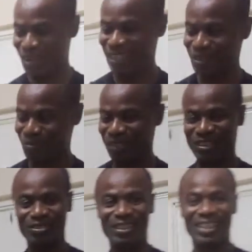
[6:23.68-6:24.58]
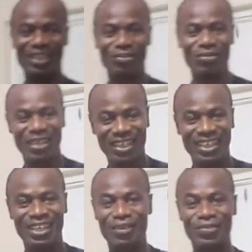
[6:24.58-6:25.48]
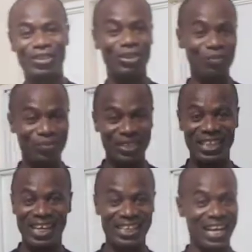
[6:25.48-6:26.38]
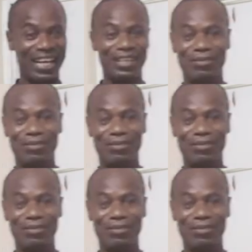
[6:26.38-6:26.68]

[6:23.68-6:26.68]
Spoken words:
right up the street anyway. If you're jumping that high, it'll